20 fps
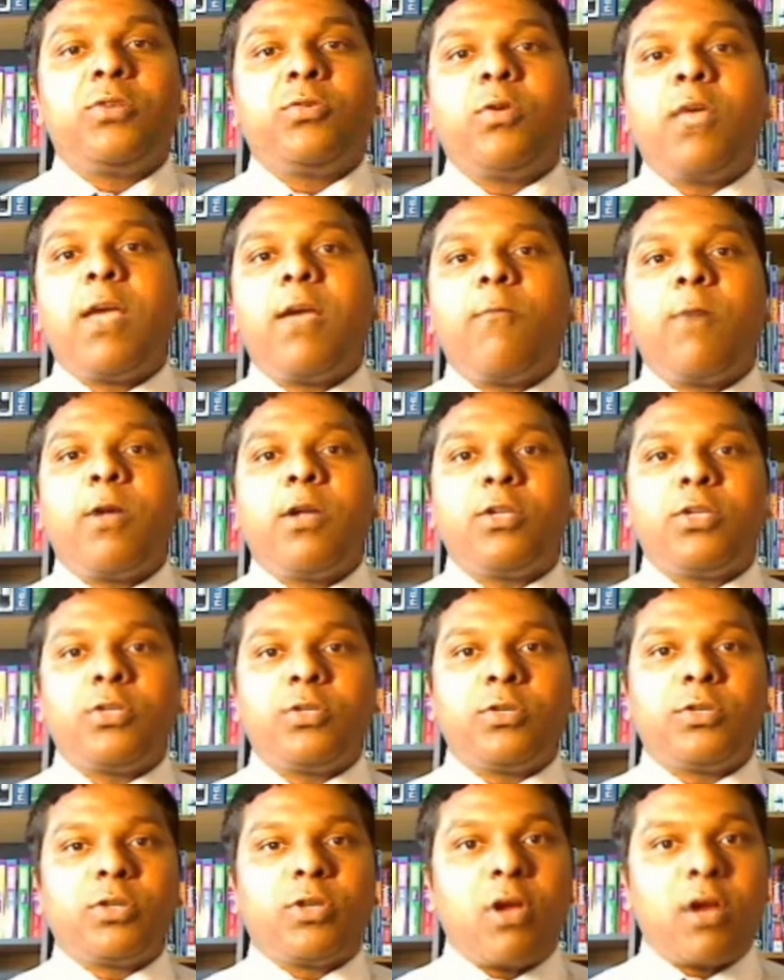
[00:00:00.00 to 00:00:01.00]
Today I want
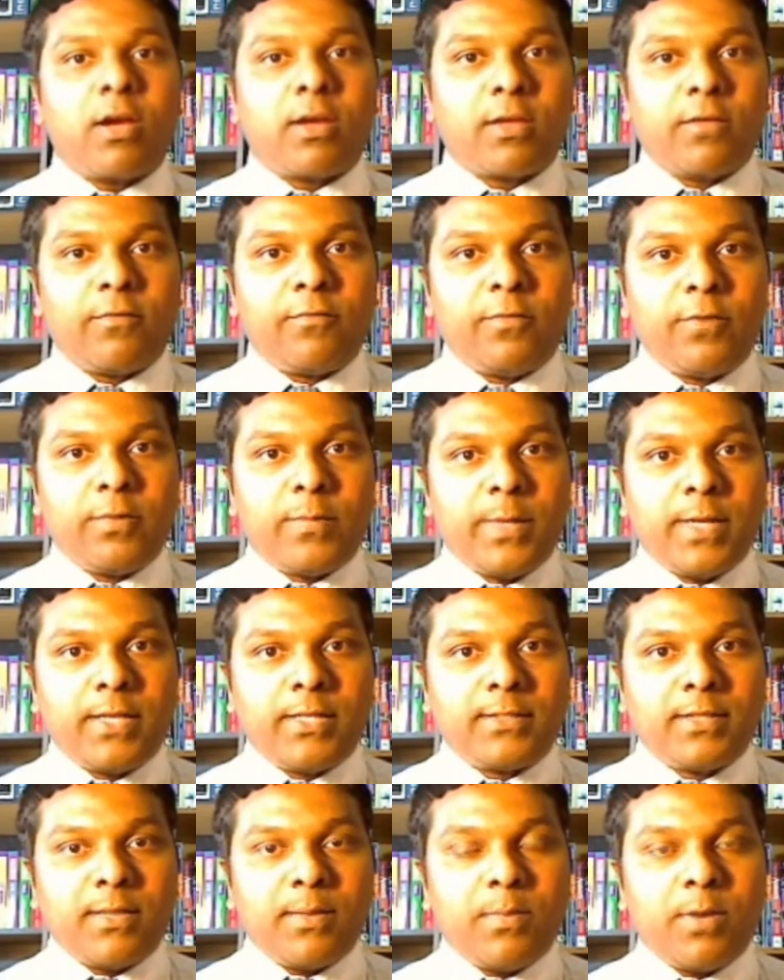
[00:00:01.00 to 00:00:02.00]
to talk a few
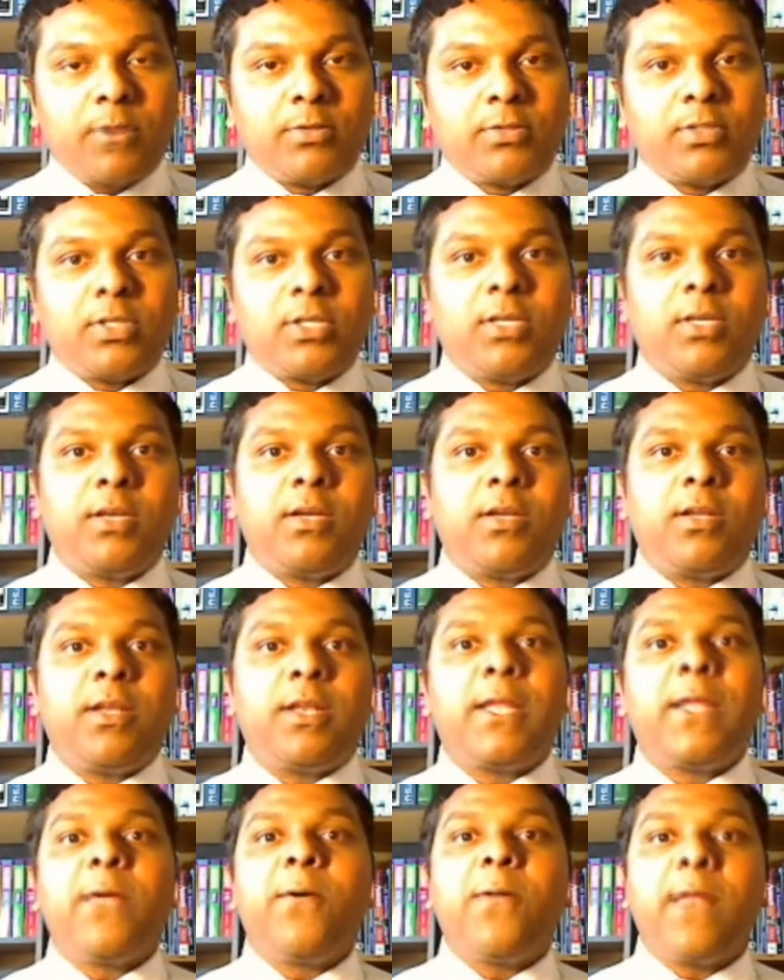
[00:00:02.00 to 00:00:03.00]
minutes about uh,
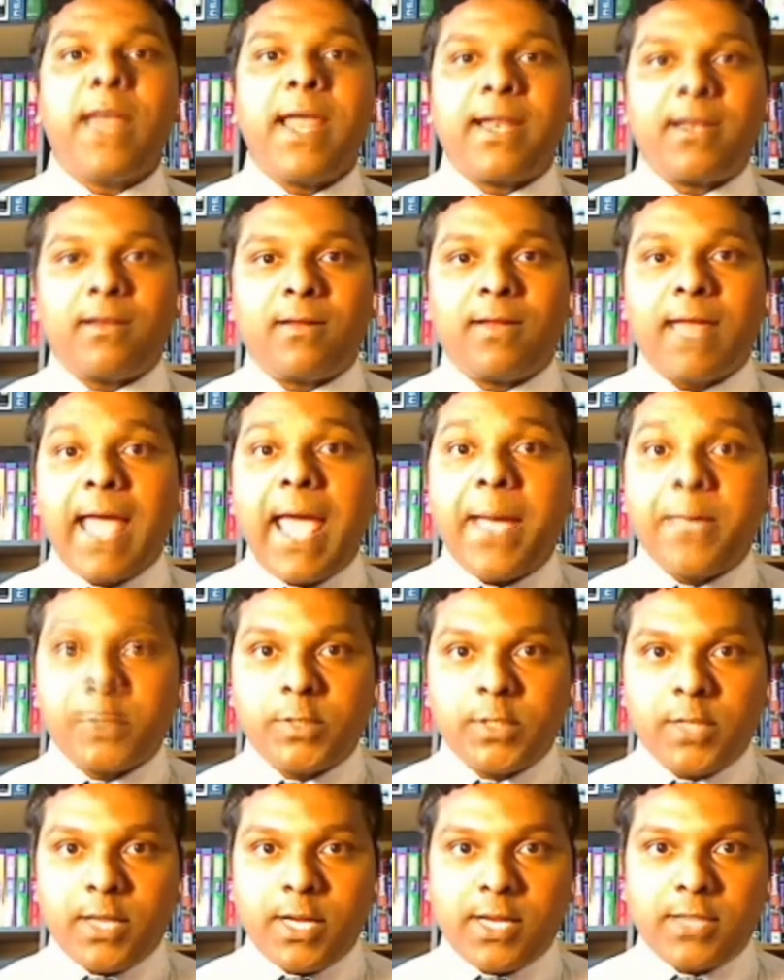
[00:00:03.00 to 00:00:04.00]
neonatal
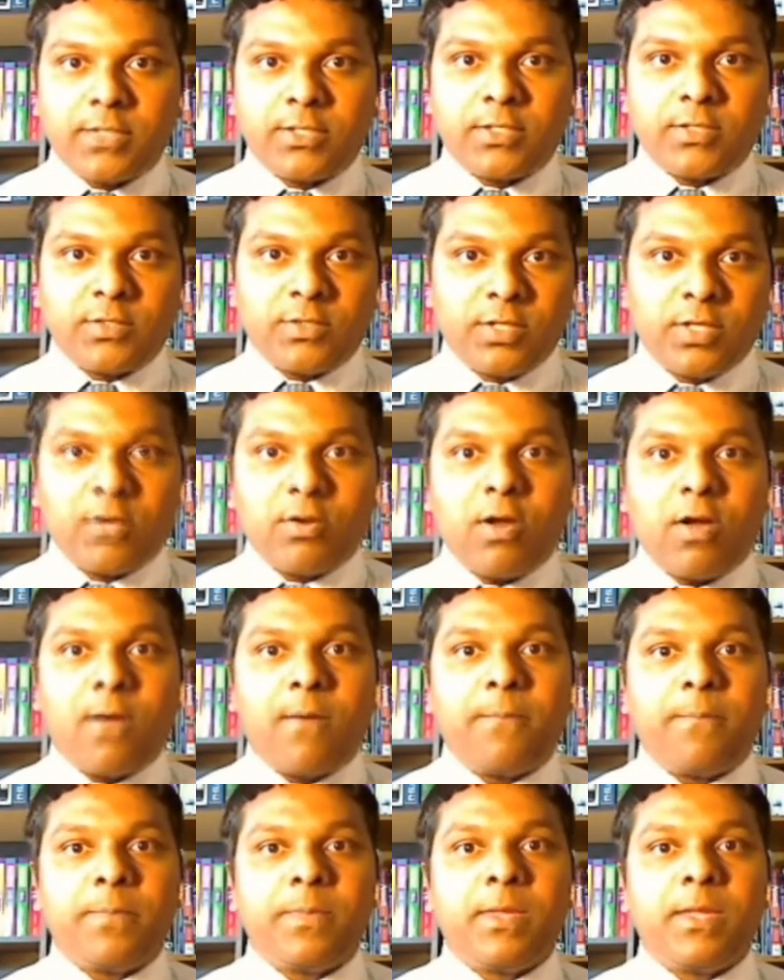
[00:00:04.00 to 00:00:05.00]
abstinence syndrome.
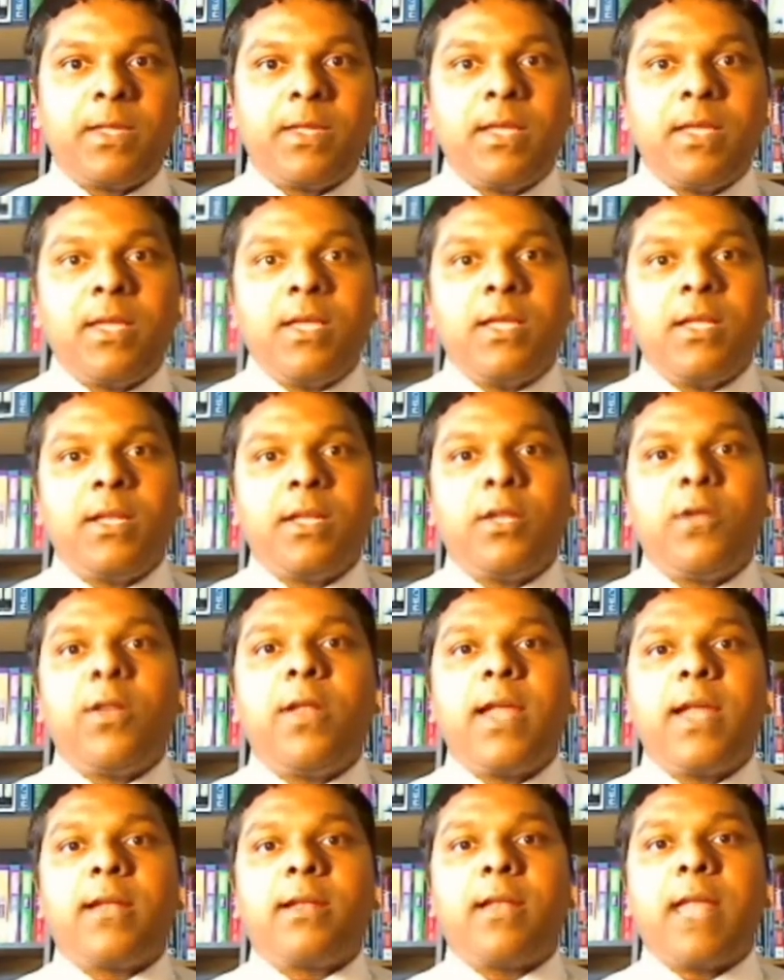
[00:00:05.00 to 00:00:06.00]

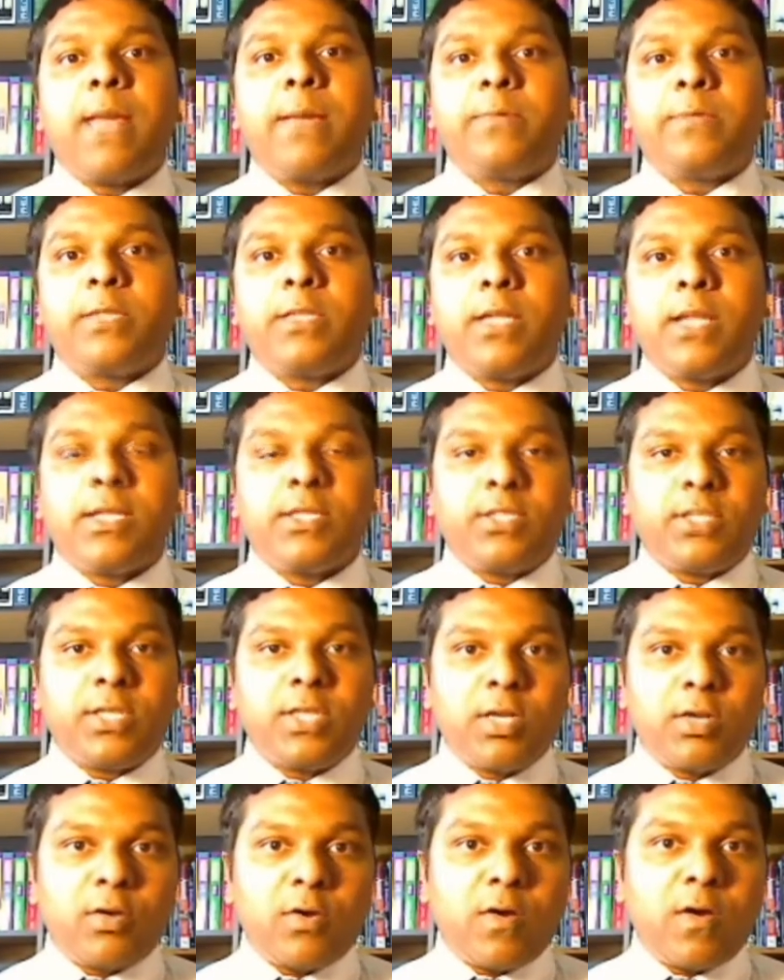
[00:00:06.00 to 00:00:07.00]
Neonatal abstinence
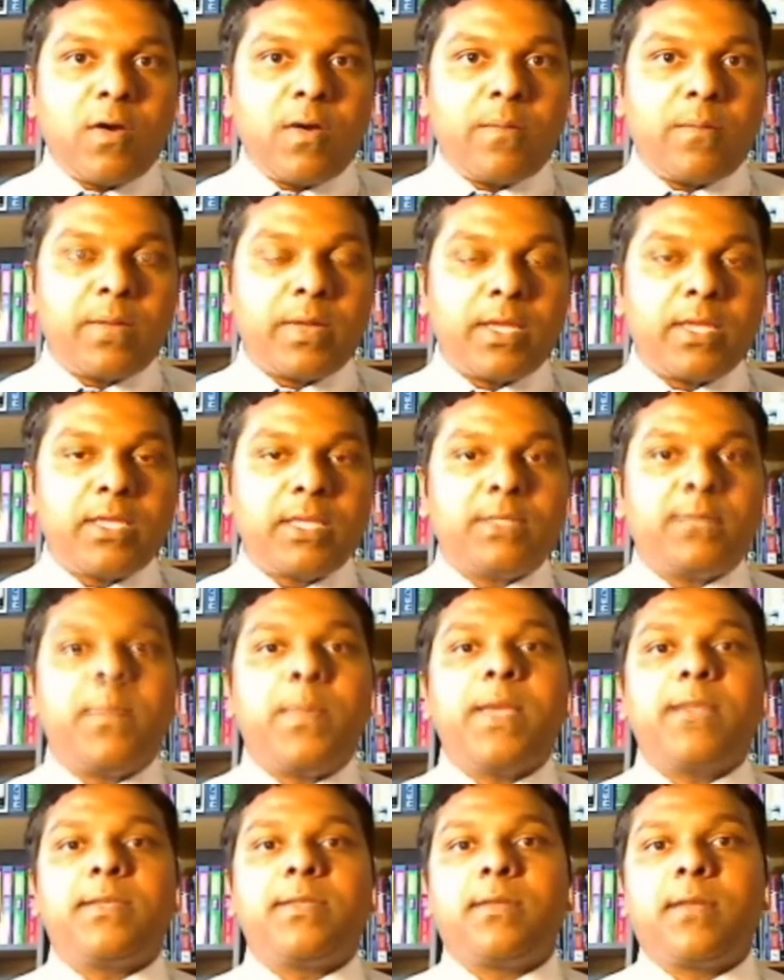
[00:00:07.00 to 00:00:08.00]
syndrome is
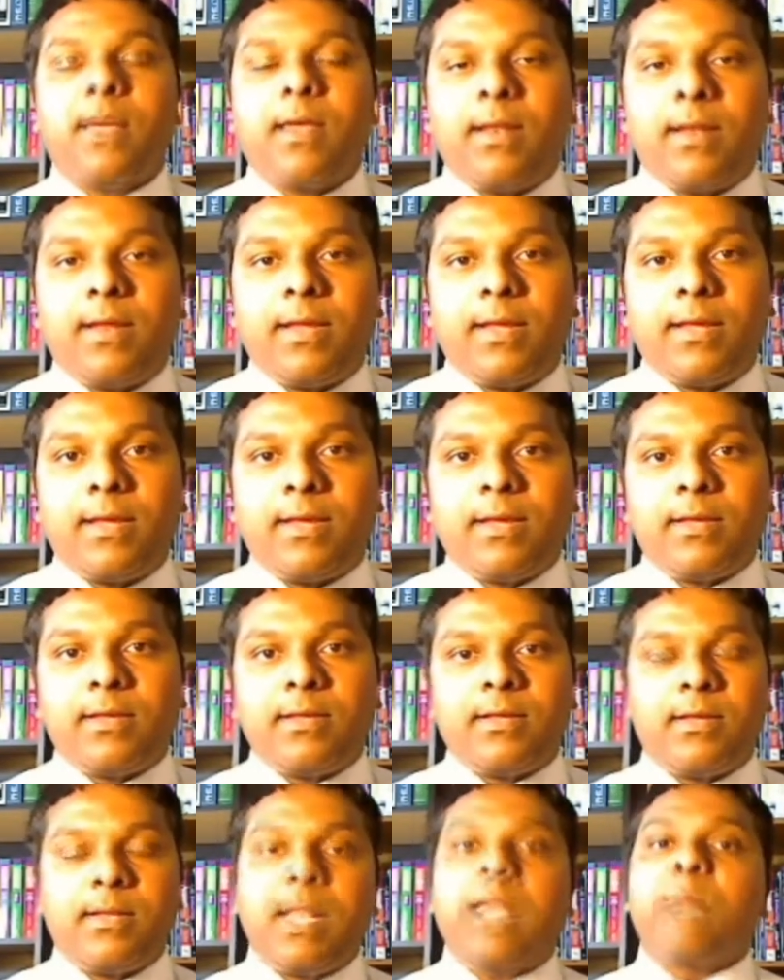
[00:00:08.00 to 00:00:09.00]
basically,
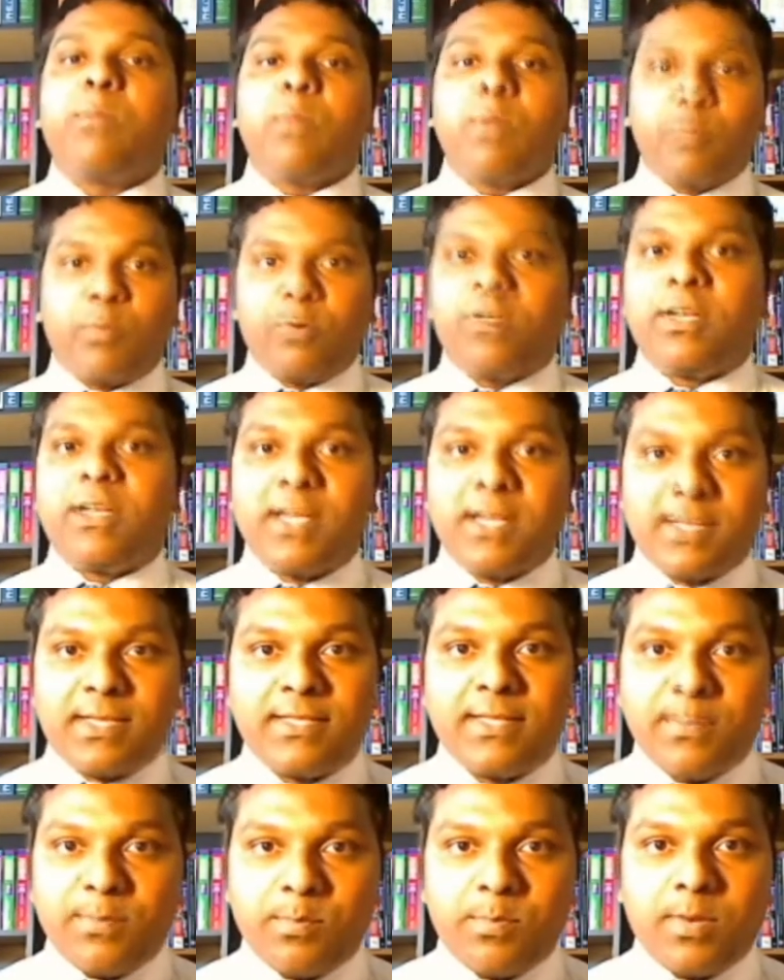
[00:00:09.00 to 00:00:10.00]
let me put it
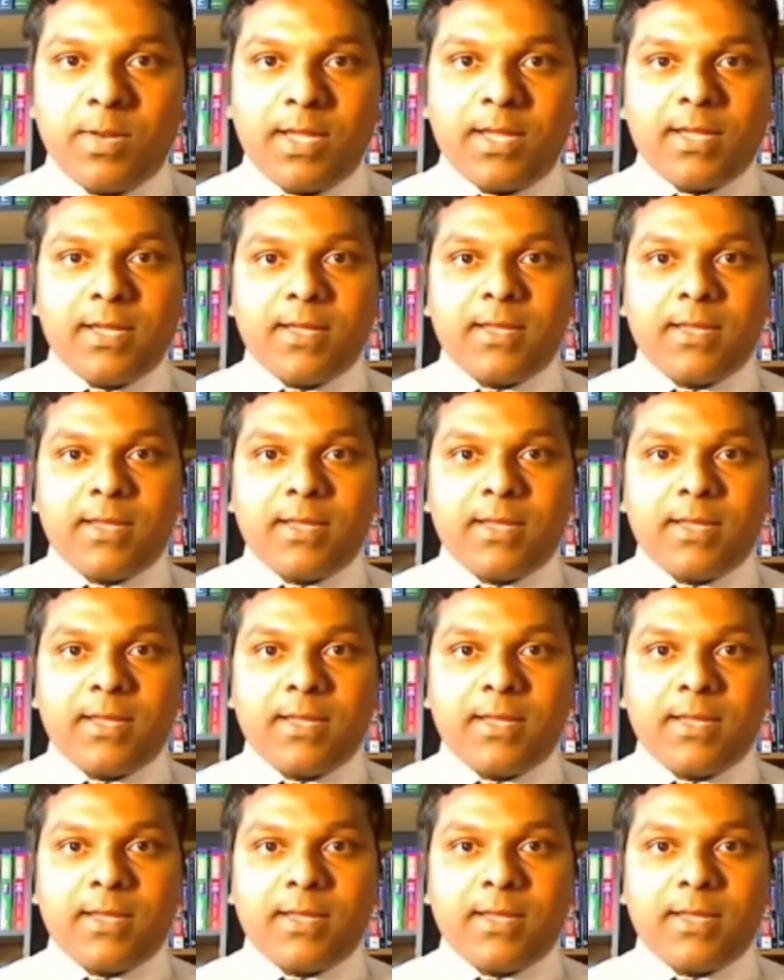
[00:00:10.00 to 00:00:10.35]
simply,